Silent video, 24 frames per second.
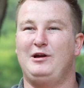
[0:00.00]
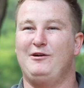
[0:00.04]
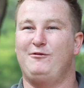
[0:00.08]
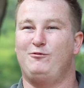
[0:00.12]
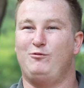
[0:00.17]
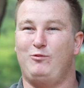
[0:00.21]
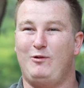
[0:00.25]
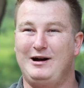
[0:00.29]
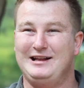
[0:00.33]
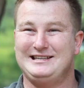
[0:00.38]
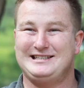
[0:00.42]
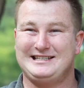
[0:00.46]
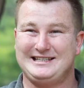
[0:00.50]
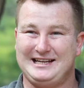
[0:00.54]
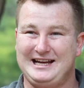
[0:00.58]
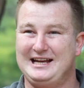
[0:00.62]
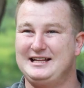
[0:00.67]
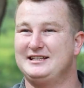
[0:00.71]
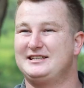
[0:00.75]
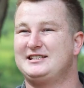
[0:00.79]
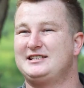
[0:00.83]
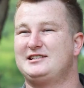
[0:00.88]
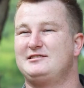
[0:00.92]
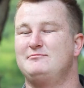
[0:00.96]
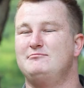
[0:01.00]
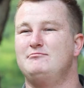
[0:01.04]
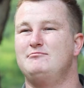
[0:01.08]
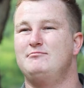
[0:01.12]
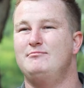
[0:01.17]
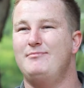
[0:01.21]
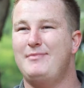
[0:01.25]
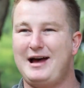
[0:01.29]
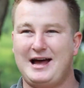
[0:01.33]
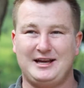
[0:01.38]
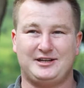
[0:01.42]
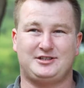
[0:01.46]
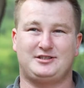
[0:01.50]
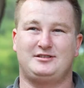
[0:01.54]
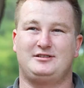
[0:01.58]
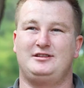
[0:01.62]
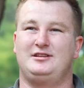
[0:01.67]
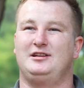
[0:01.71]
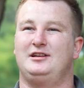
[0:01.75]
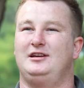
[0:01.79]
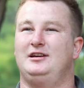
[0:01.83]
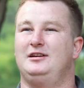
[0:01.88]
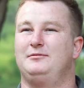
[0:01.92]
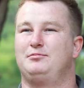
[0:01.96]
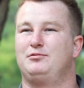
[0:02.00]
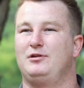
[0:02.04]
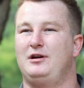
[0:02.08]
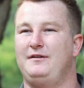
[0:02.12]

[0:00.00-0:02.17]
we have once again smashed the